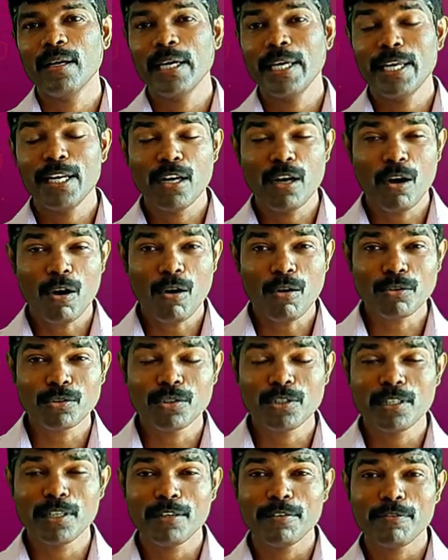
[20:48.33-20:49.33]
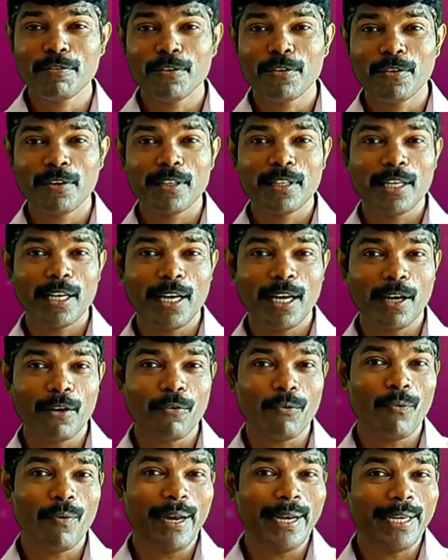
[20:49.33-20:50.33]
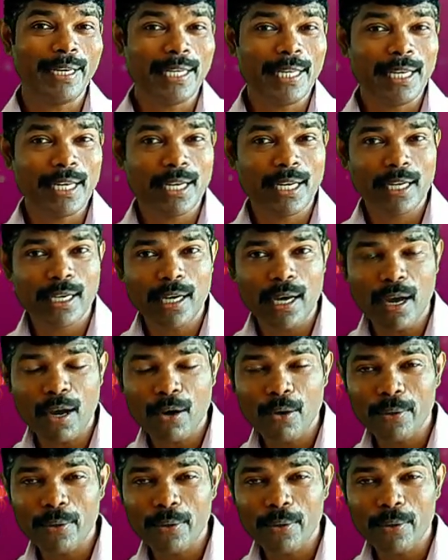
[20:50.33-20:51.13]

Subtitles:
in oxygen for the aquatic